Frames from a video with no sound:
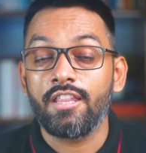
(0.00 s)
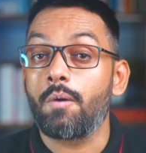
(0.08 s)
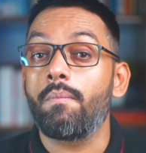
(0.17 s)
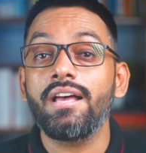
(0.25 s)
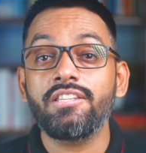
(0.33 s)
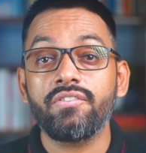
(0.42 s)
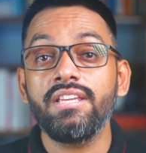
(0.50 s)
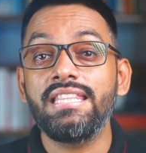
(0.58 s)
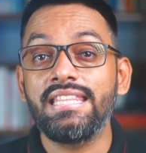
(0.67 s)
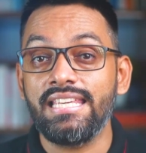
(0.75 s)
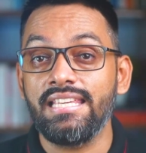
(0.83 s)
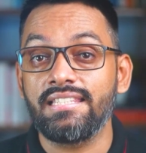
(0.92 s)
Now, mastering
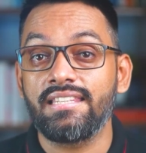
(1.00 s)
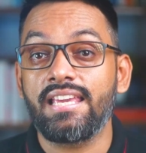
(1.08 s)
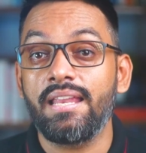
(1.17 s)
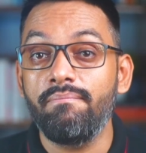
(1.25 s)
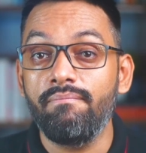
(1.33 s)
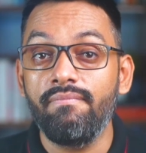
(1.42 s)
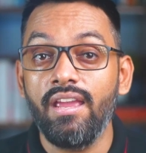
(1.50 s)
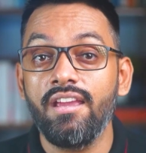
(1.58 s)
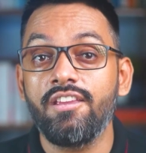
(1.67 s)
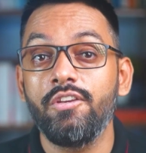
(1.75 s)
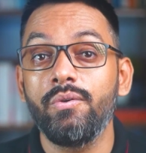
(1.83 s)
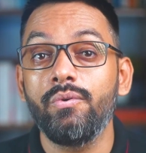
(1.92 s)
these can
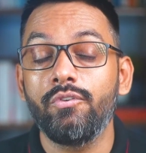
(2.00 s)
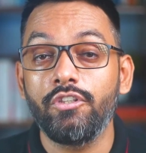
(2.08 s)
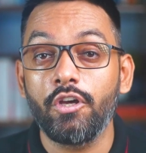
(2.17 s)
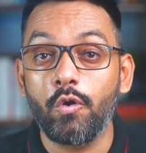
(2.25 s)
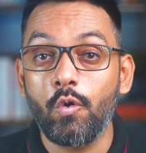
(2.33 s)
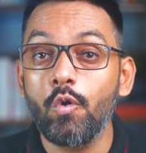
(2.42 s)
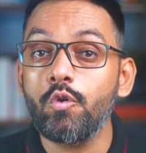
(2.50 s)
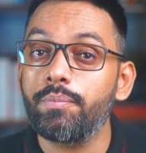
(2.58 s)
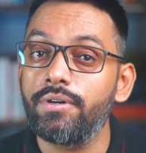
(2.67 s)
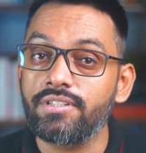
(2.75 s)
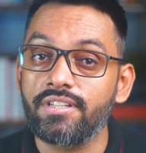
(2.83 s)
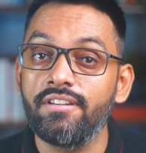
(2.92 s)
make you the go to
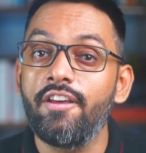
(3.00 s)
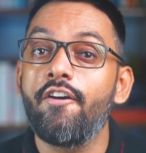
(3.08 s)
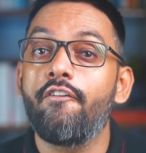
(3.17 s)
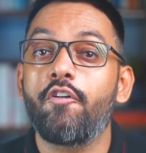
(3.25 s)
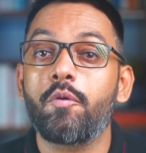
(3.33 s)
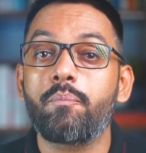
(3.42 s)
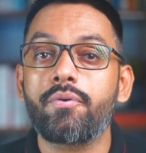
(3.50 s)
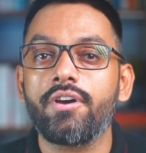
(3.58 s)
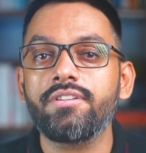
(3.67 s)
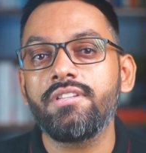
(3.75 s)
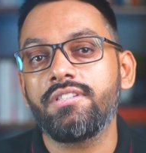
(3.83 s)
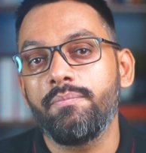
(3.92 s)
person for
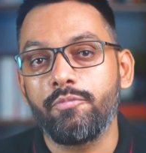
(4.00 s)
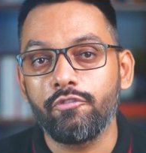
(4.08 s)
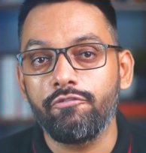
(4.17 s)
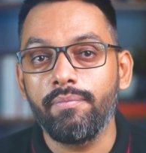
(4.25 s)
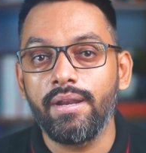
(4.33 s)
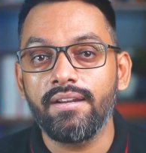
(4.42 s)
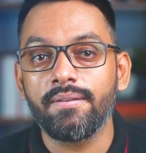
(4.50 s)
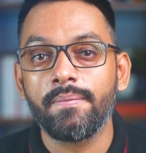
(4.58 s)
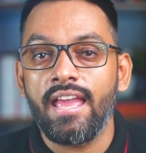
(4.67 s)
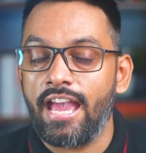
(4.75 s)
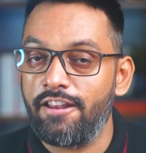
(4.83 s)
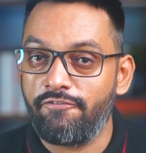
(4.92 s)
process improvement.
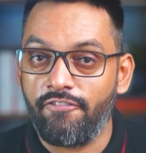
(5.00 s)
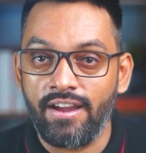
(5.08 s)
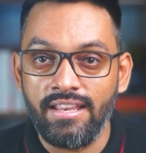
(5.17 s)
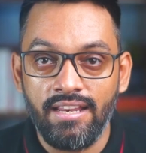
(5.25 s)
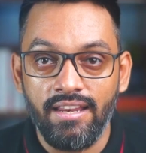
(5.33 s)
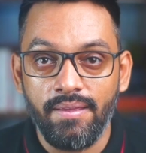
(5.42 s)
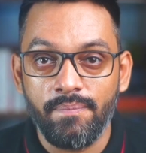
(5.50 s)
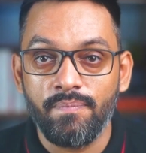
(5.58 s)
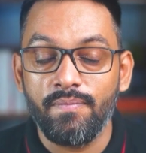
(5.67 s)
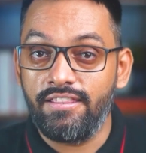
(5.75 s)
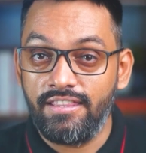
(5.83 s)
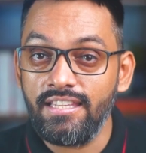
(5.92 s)
And finally,
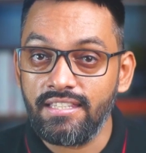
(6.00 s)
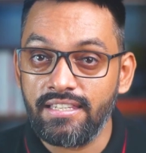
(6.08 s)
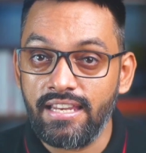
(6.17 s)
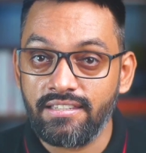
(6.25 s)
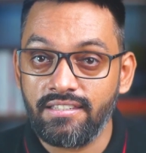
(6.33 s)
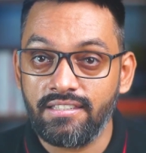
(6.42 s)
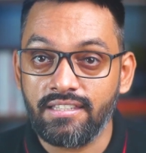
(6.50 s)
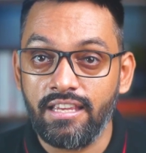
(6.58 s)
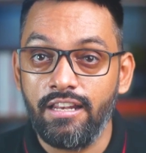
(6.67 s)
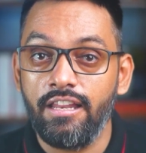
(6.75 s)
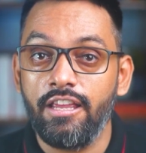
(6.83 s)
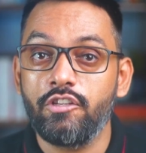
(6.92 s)
this next
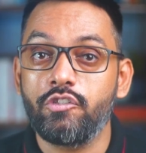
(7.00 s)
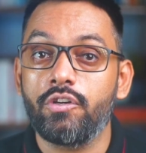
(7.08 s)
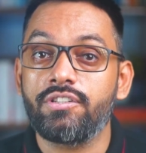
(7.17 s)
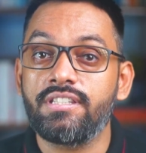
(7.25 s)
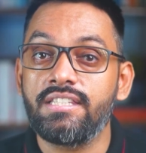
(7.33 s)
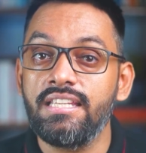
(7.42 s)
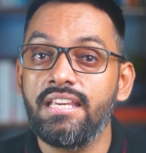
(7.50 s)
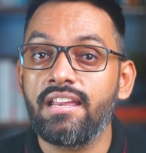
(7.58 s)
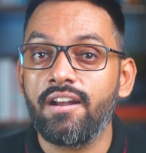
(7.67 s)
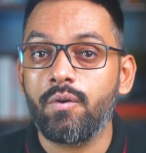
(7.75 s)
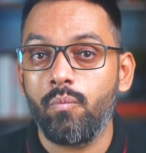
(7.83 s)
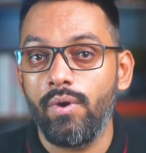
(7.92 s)
skill is your
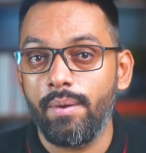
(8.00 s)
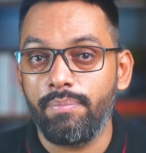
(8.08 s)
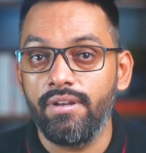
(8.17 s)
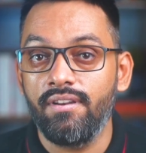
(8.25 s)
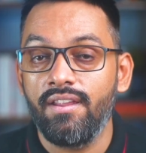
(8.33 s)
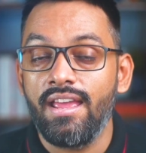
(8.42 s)
secret weapon,